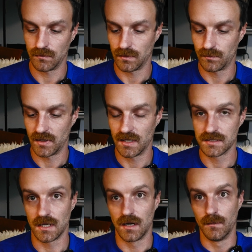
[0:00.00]
we
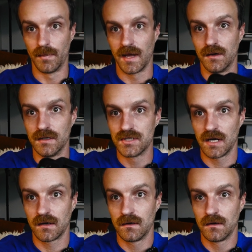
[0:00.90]
press our battery
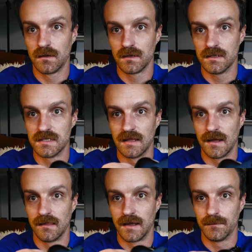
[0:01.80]
checker, you see
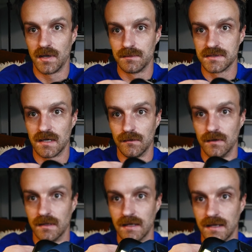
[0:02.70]
that light pops on
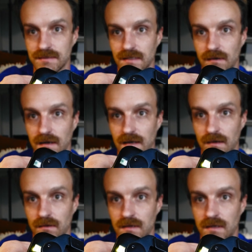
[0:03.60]
really nicely right
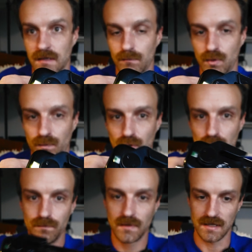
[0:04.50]
now. Boop,
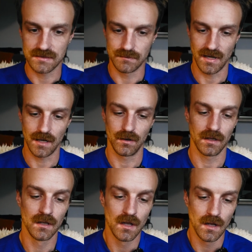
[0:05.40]
boop, got some
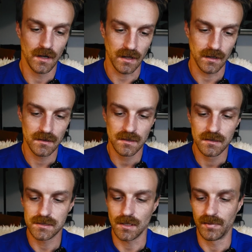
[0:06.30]
battery. Okay,
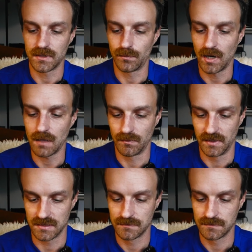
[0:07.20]
so, but the problem is,